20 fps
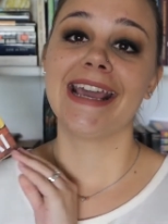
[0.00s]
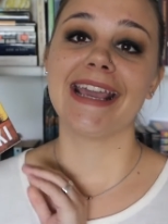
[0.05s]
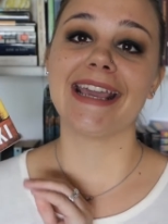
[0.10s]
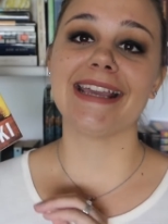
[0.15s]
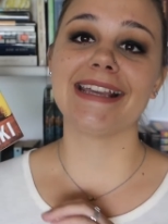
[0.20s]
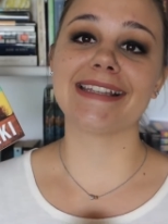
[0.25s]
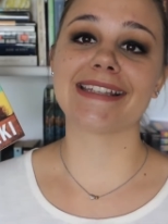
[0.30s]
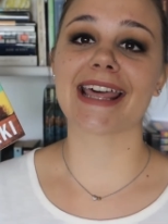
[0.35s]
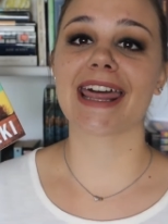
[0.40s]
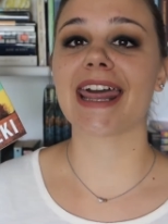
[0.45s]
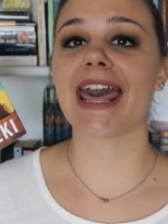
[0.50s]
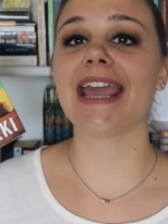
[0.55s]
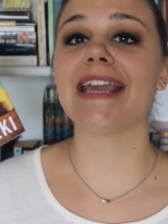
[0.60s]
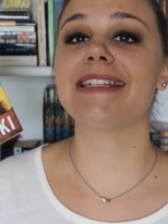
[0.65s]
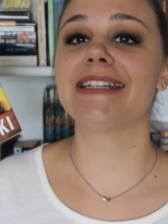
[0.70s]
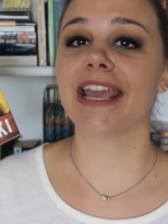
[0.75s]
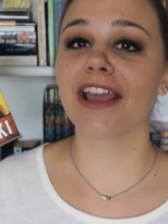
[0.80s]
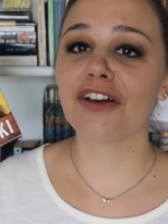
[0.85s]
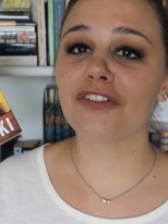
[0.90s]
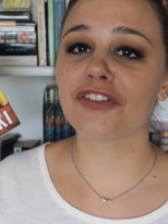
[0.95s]
Is A
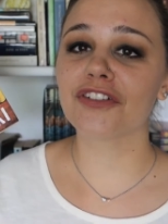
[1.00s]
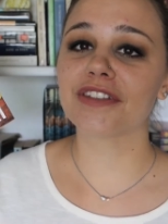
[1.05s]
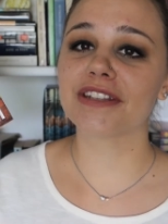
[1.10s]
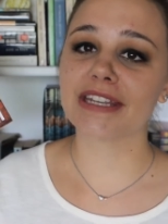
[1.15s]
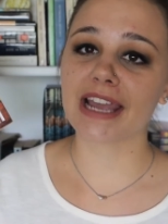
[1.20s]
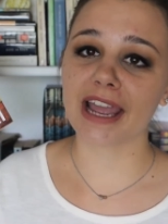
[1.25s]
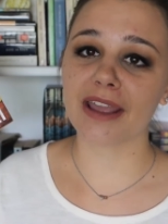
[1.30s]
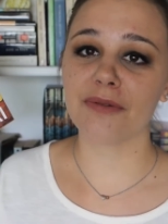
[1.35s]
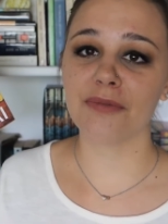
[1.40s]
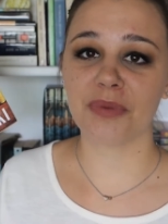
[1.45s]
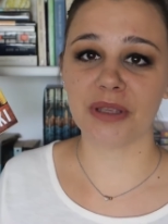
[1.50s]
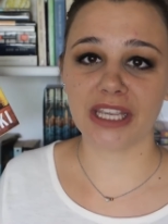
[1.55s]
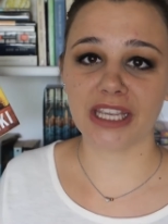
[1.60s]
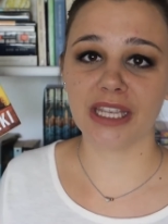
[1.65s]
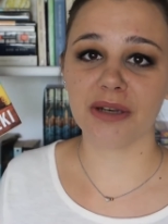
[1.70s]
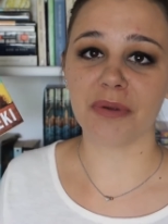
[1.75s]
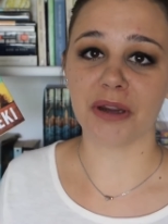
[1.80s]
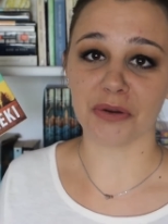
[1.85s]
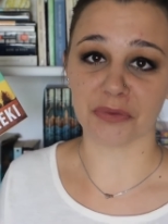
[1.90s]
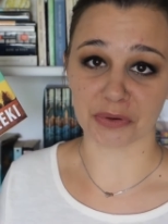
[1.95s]
Tale for the Time
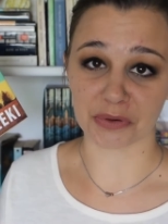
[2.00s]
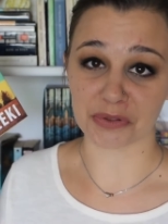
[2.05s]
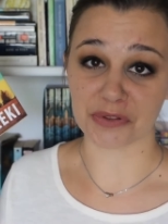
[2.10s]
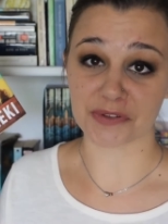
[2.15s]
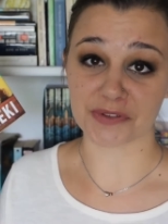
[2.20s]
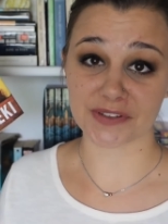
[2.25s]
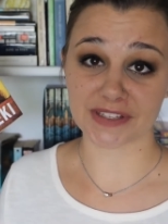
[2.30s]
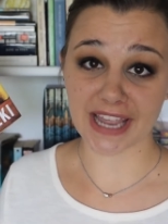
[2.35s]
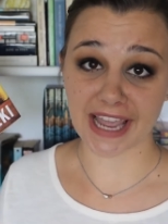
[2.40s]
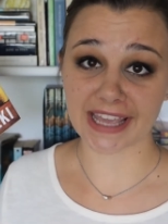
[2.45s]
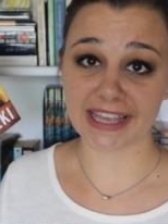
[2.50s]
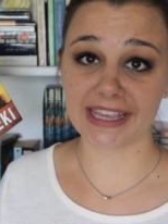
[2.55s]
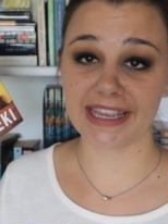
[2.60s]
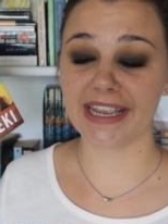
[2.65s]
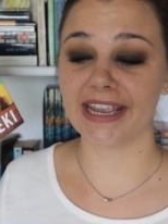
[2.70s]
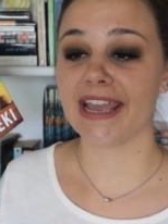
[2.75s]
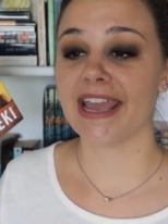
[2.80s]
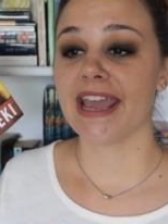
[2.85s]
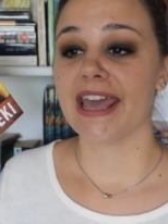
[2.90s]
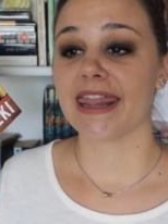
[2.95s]
Being by Ruth Ozeki.